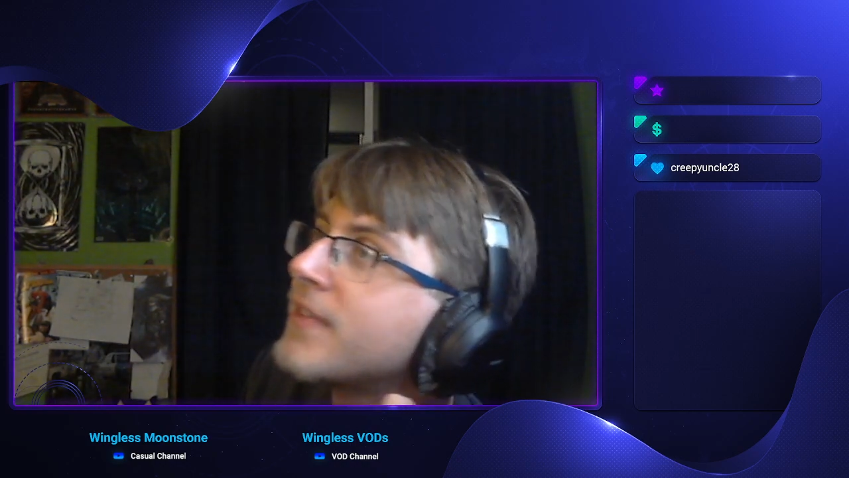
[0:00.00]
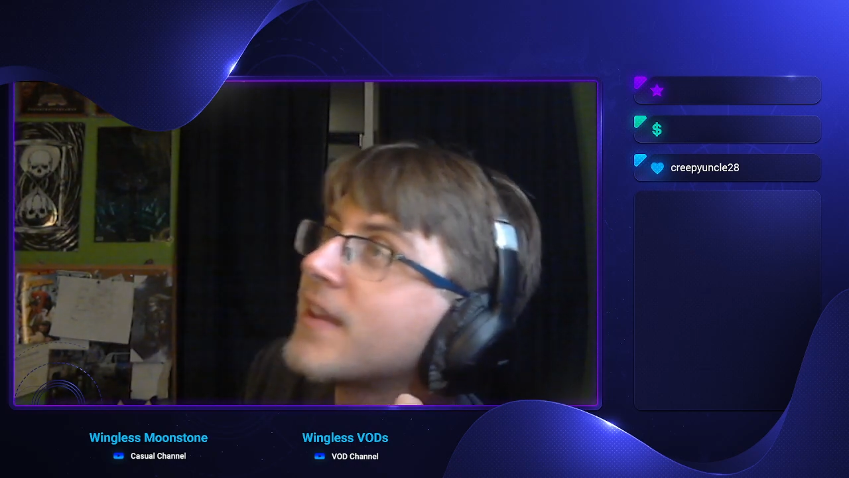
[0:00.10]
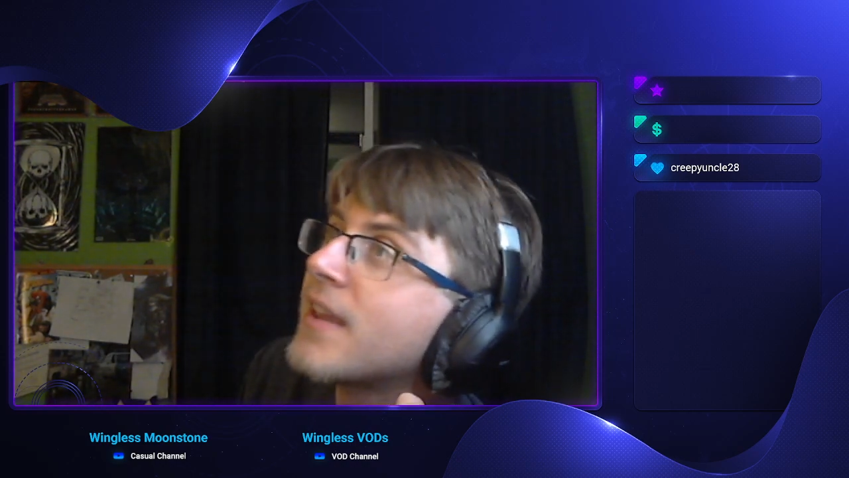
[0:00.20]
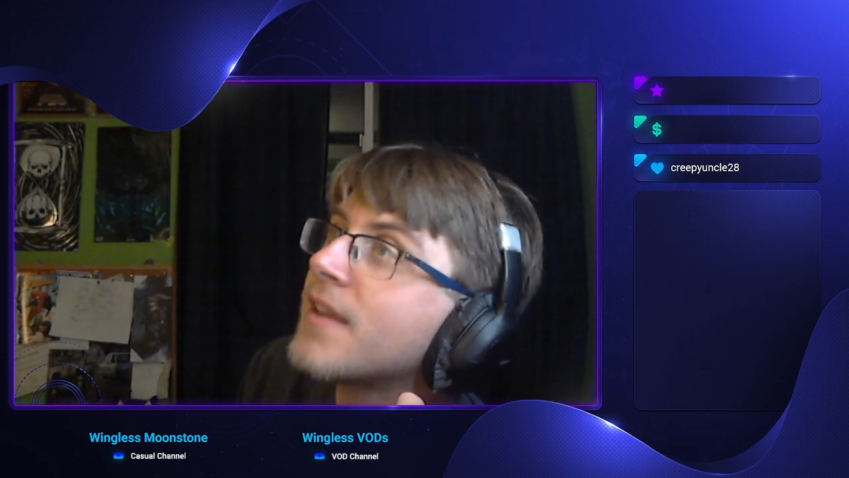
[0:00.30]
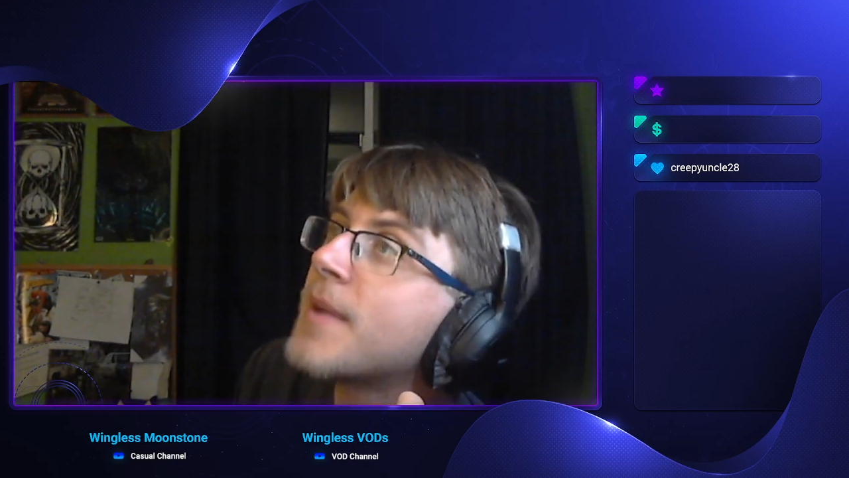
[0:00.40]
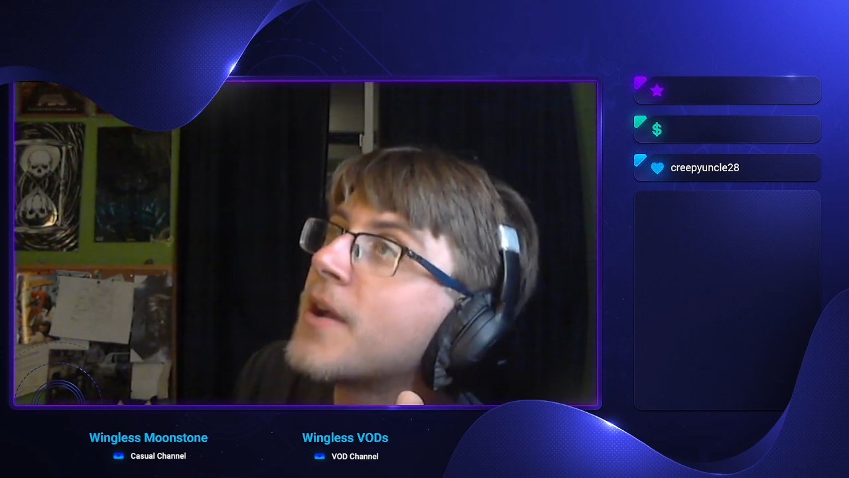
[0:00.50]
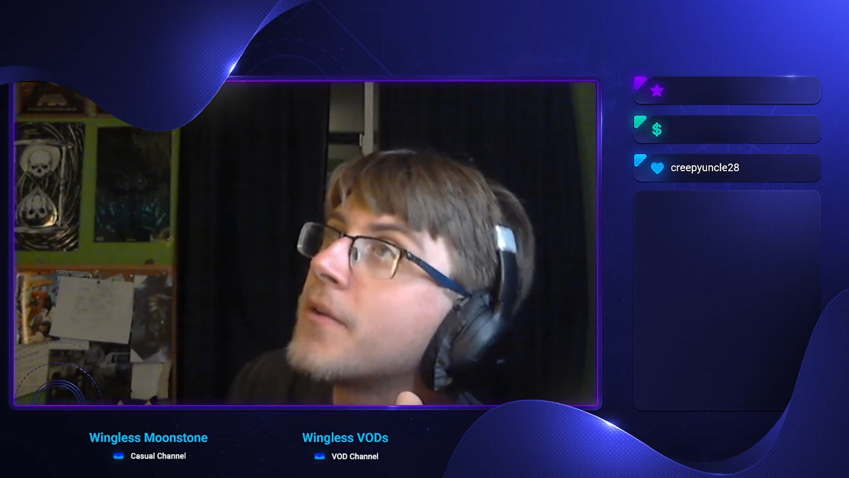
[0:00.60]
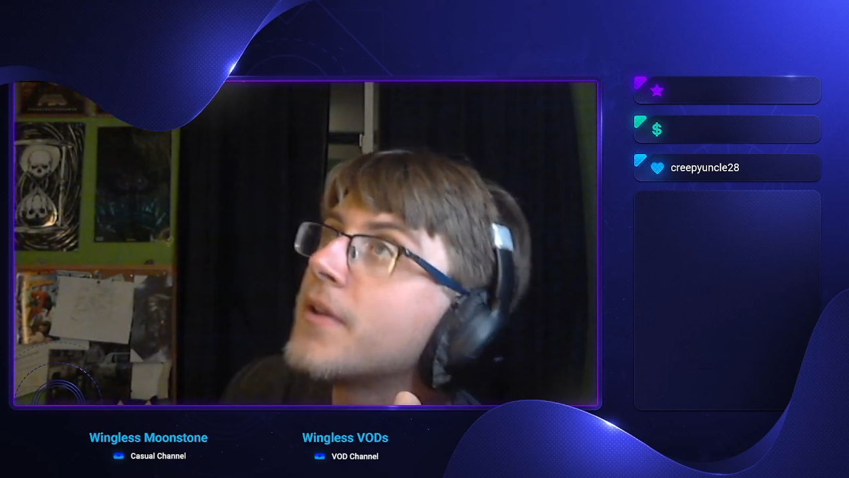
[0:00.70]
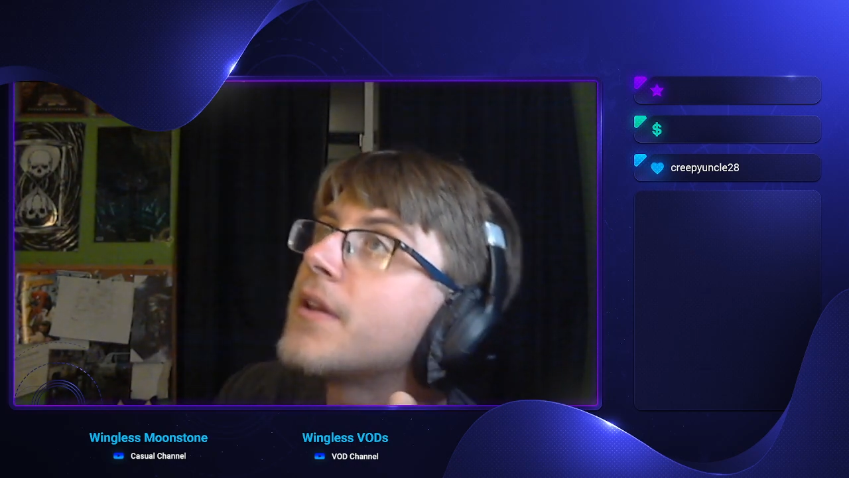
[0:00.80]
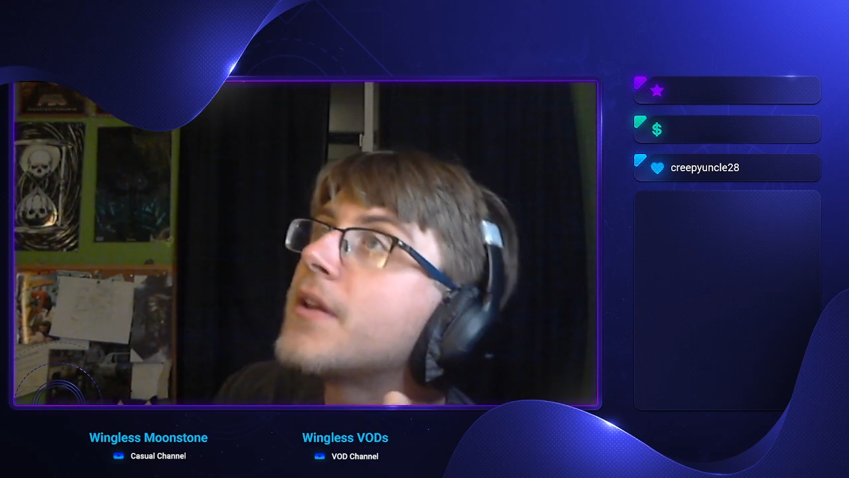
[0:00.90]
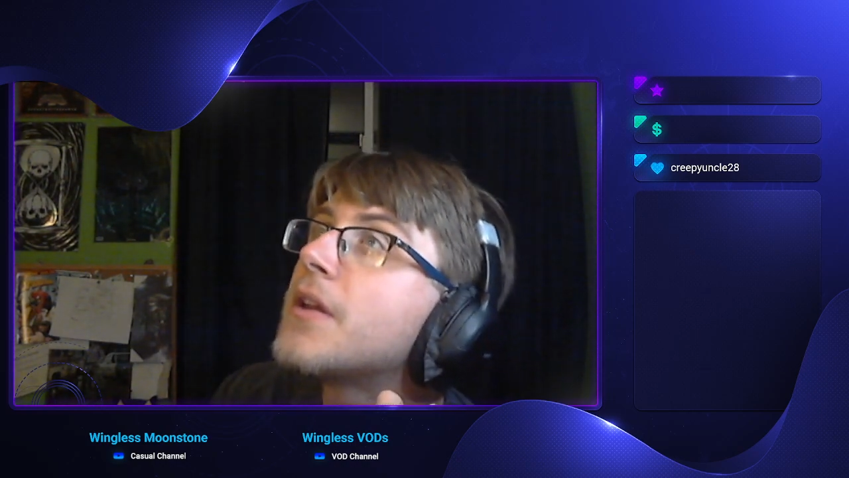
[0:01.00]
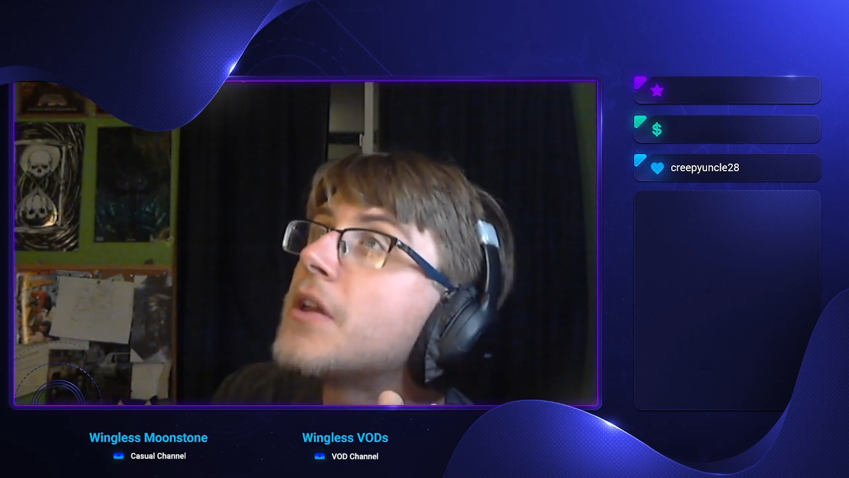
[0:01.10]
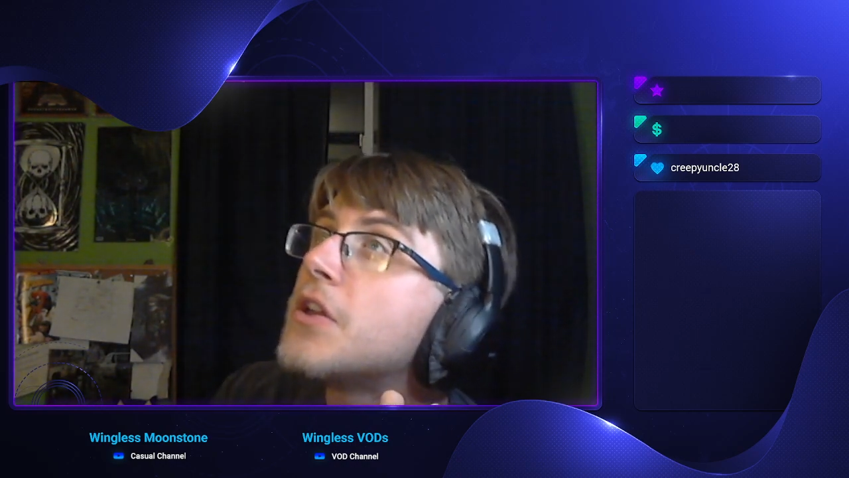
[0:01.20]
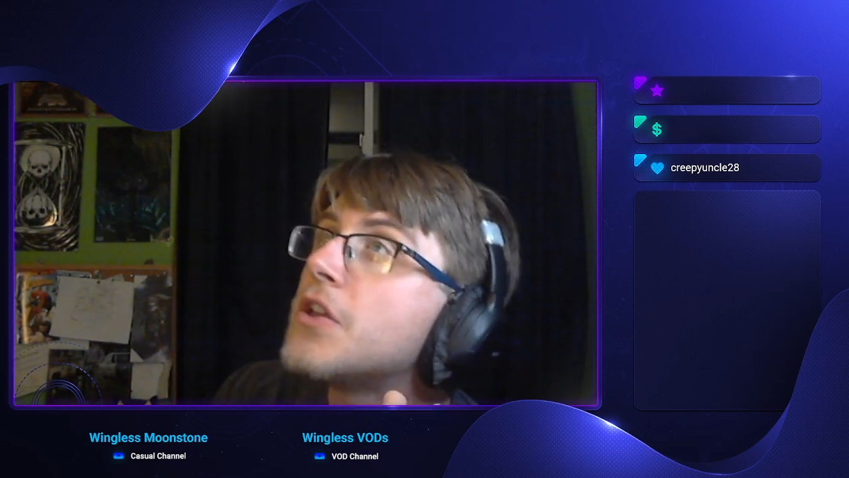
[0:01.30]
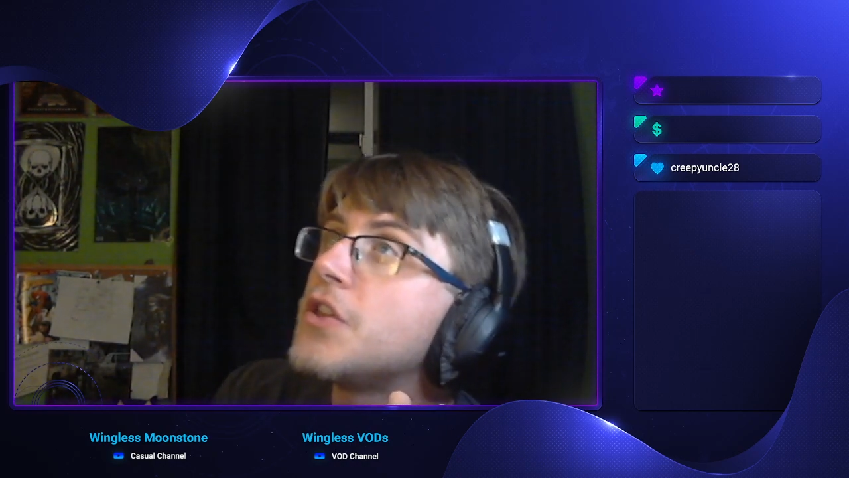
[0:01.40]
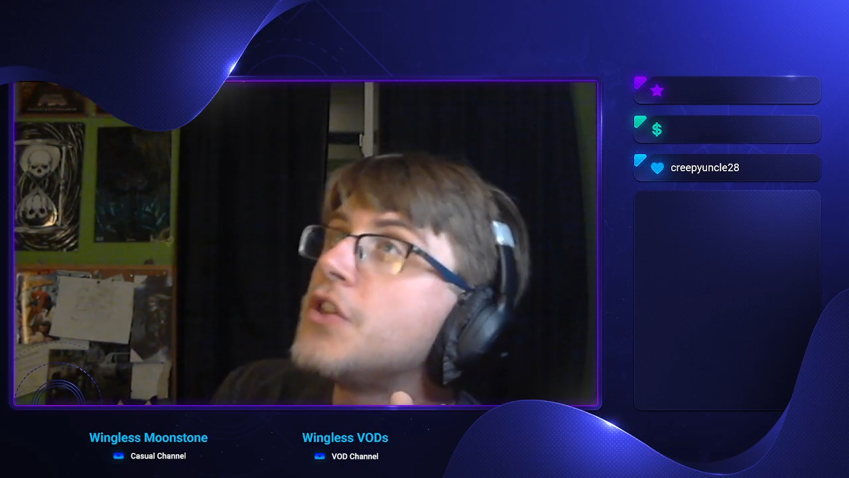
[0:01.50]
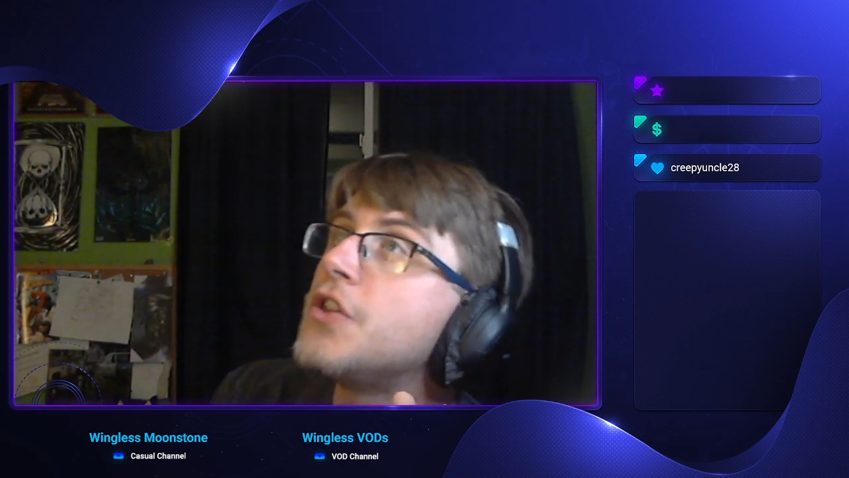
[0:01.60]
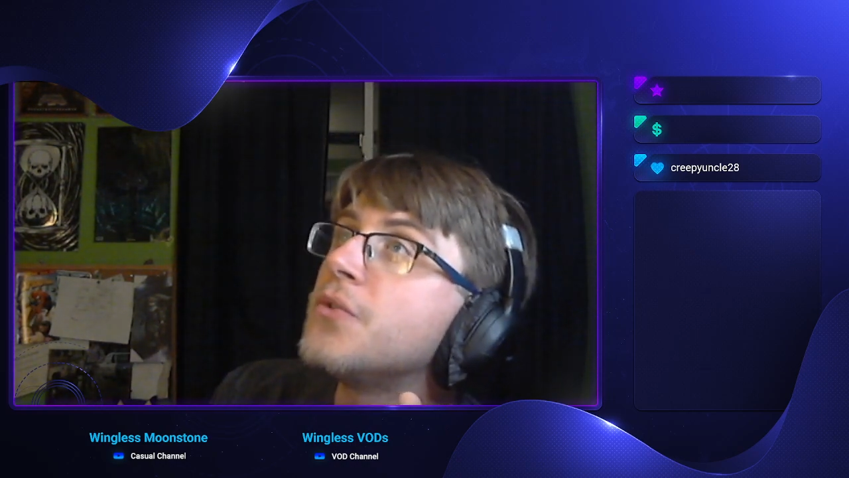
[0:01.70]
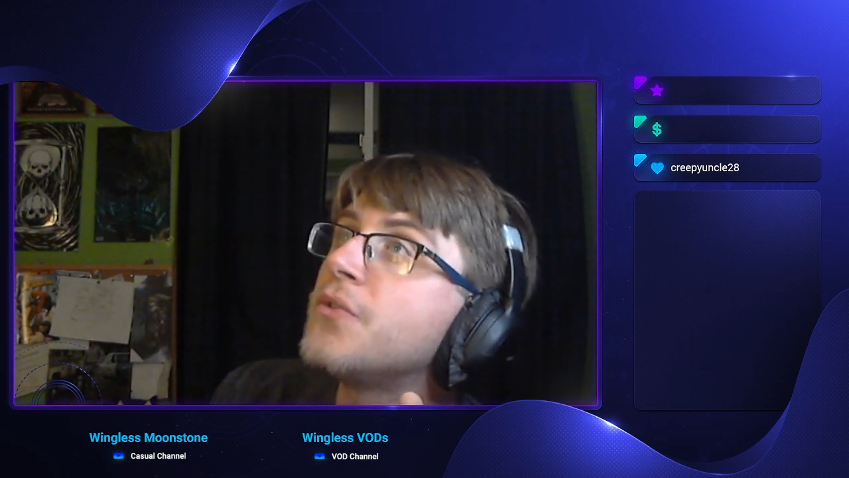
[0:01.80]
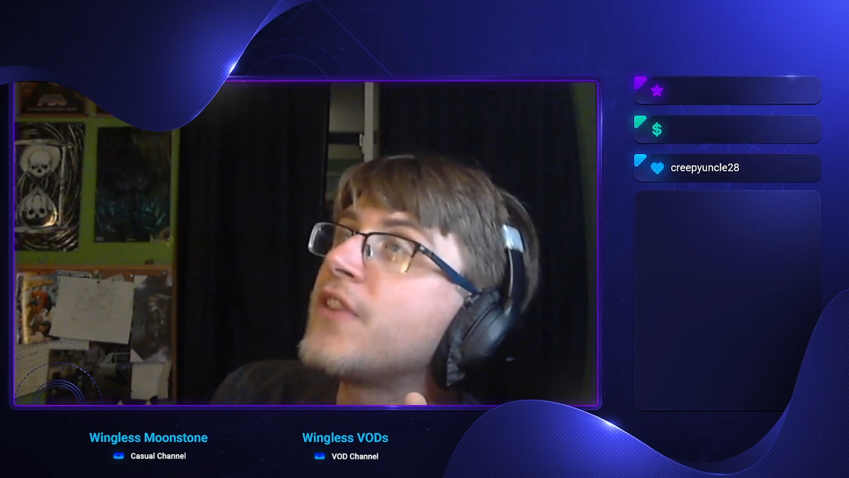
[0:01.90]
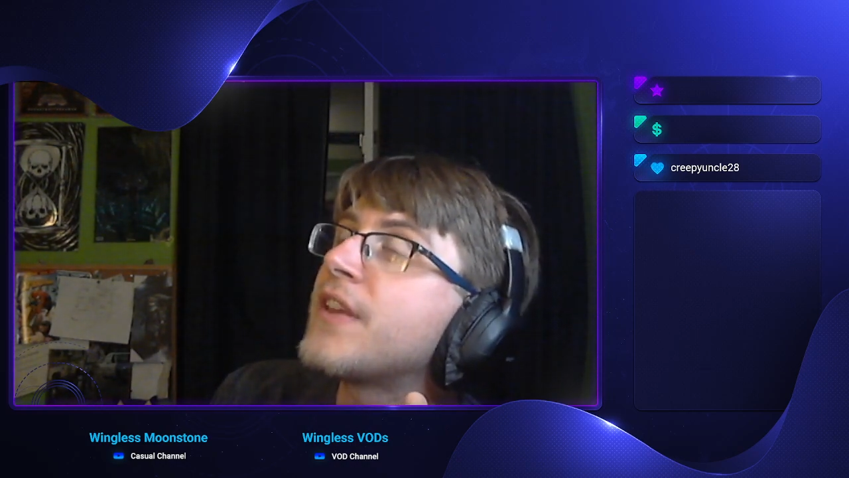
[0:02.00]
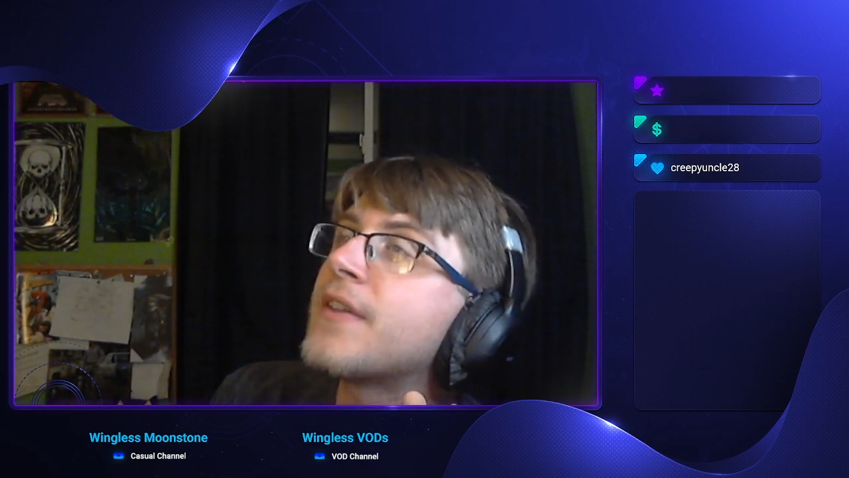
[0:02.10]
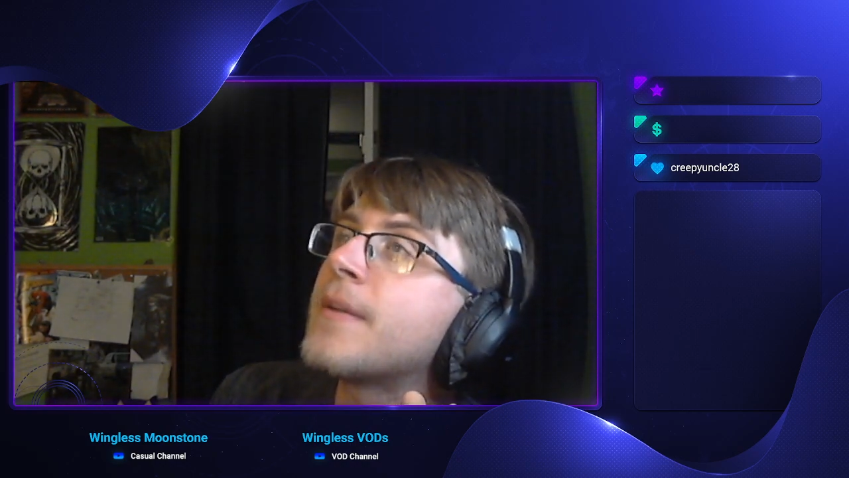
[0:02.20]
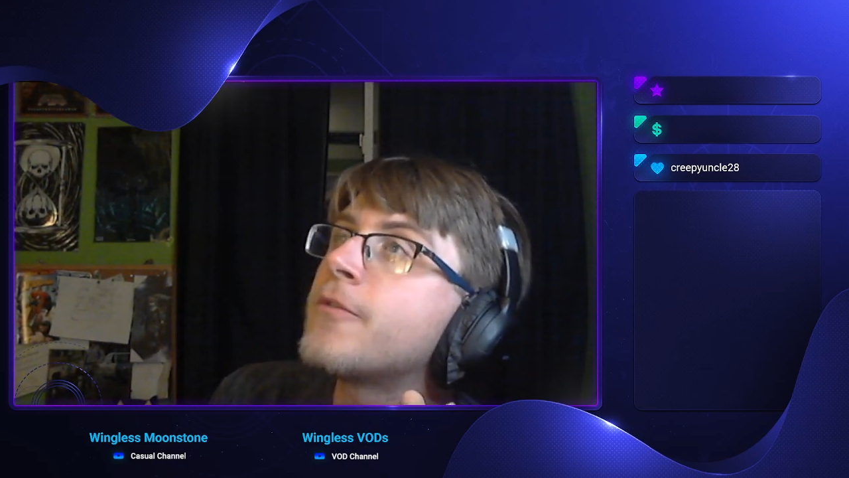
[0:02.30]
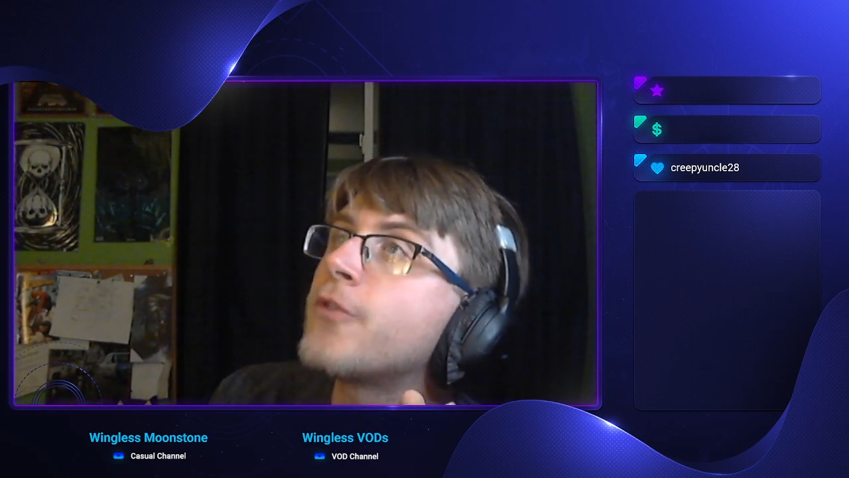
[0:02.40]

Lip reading: thinking about using them